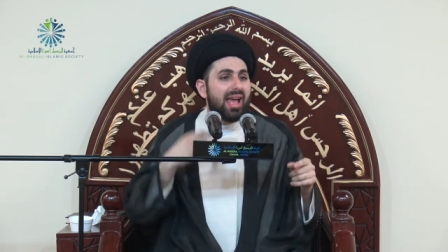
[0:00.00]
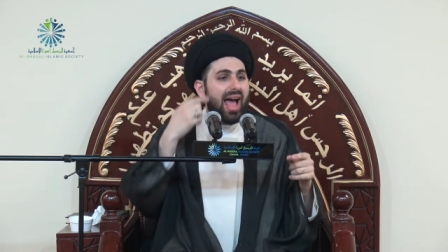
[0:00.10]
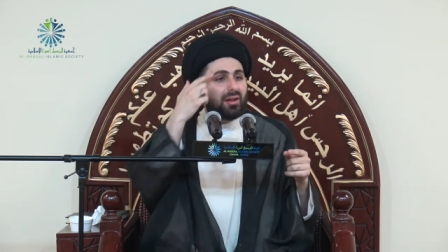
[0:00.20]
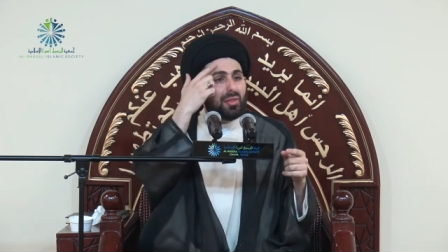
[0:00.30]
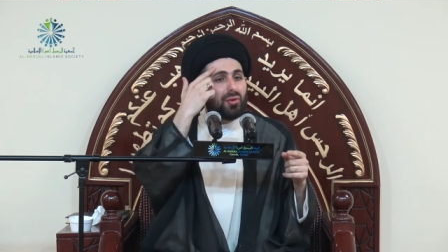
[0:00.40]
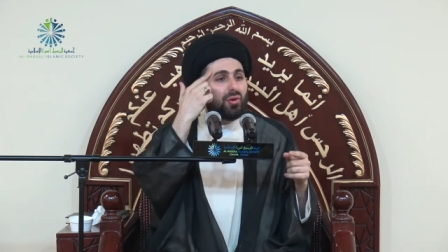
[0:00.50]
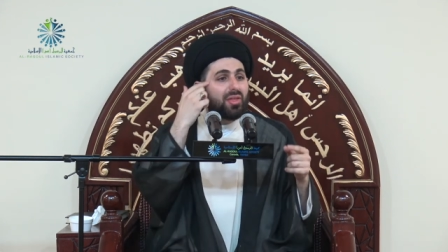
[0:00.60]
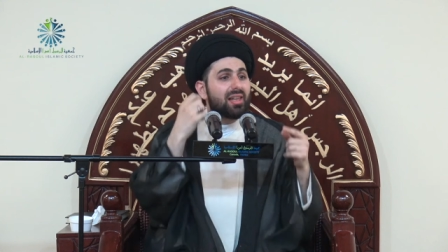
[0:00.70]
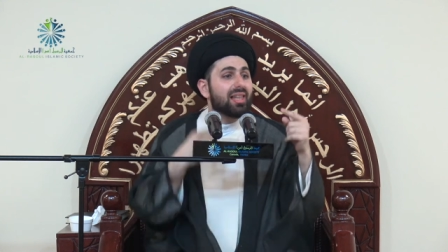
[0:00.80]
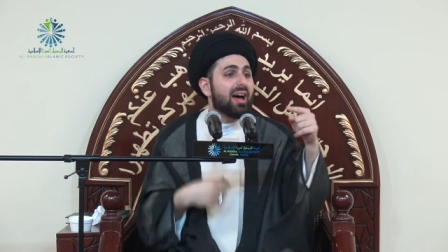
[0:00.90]
and through
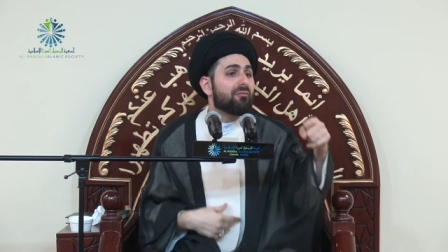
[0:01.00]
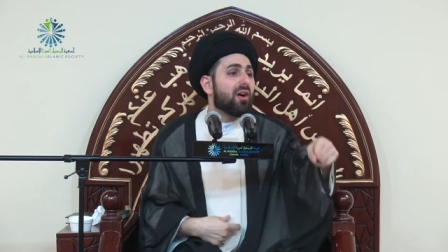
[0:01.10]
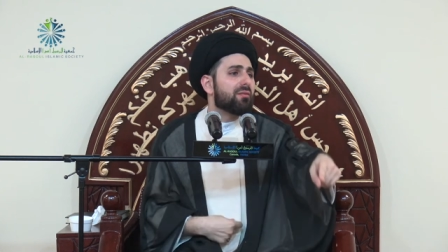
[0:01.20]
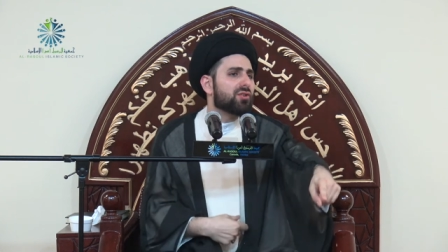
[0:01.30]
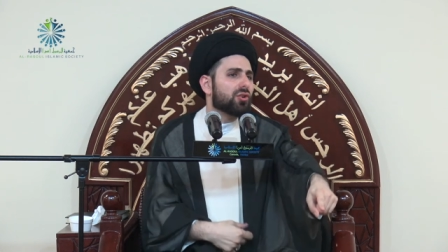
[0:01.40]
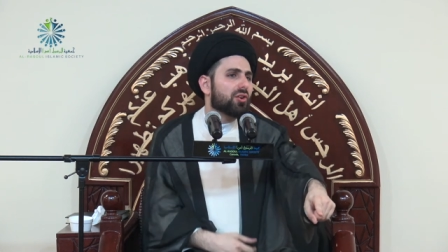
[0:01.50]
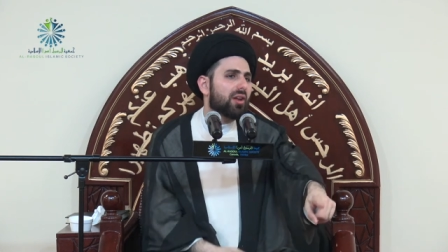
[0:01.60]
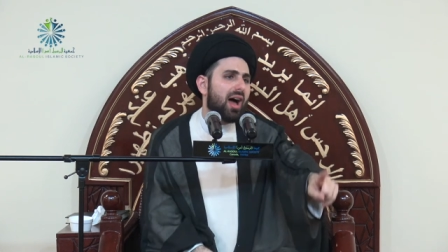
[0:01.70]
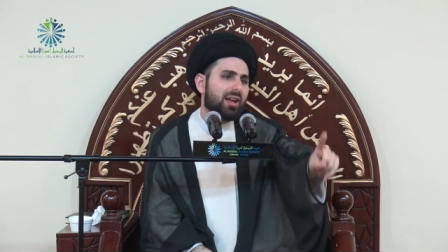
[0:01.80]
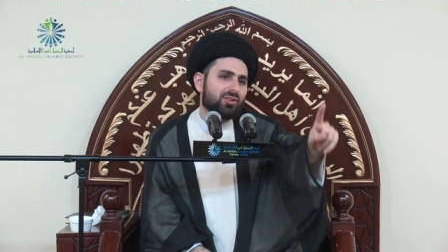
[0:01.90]
the love of your
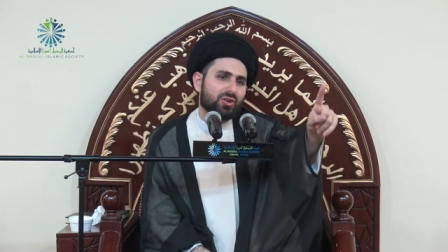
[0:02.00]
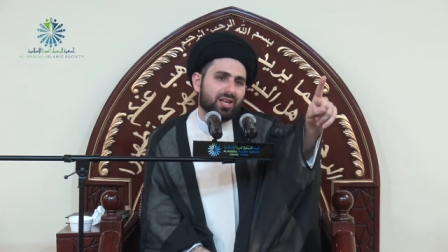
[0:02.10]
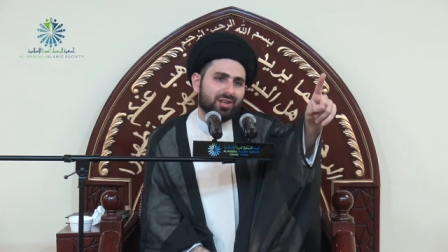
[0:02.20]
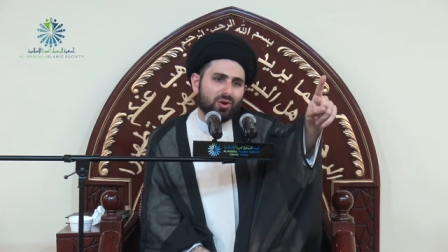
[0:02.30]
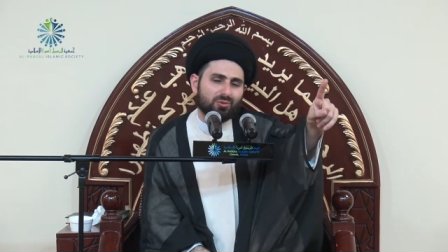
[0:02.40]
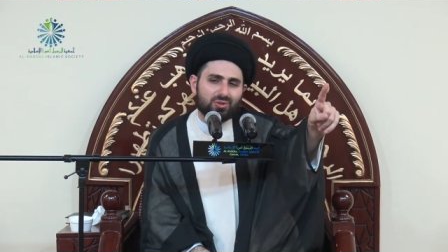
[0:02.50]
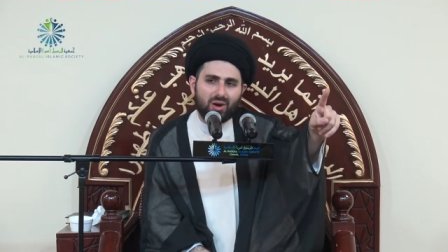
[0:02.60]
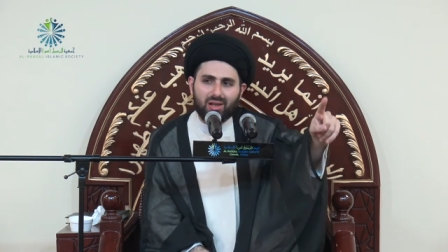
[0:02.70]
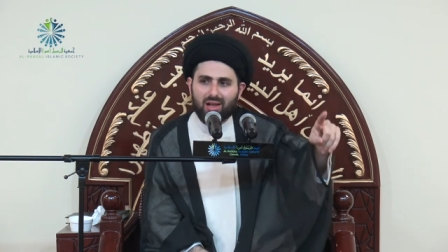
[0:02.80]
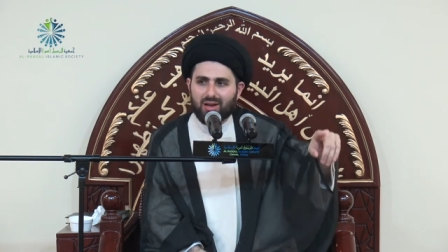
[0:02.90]
Quran, you can go to
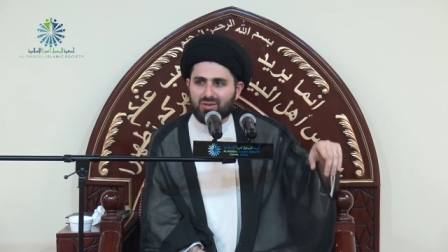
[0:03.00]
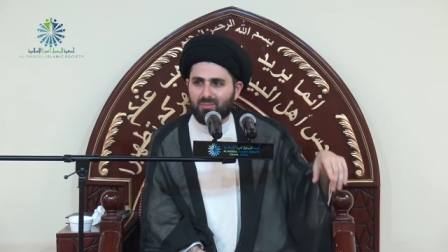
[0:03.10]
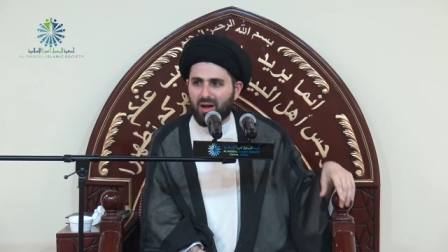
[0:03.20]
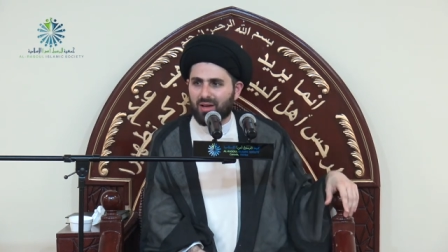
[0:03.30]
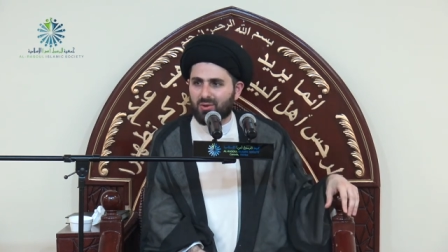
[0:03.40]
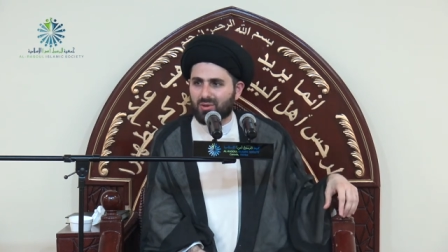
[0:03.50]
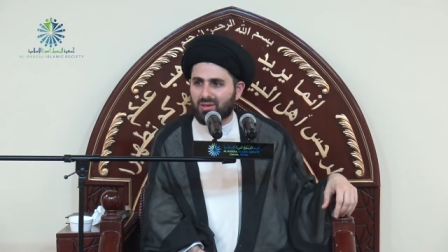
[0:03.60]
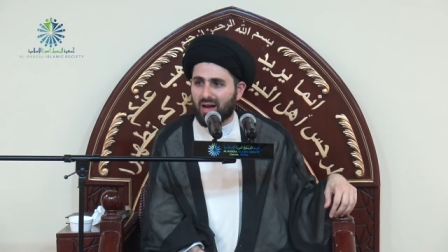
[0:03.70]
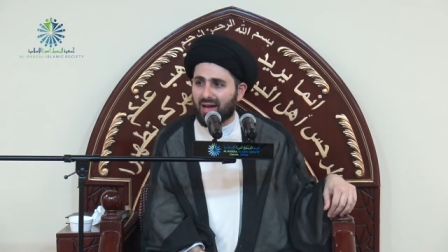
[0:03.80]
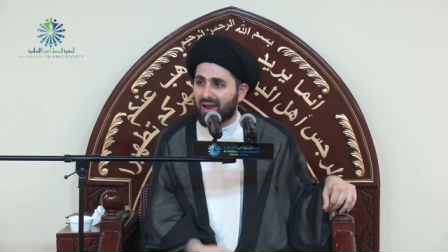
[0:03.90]
Allah subhanahu wa
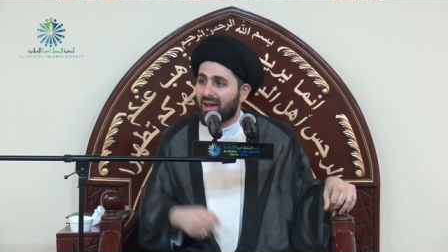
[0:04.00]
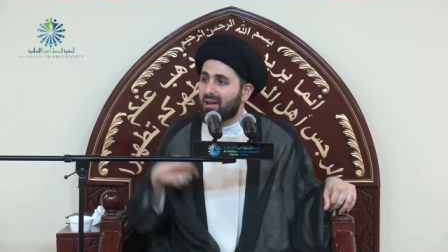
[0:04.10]
ta'ala.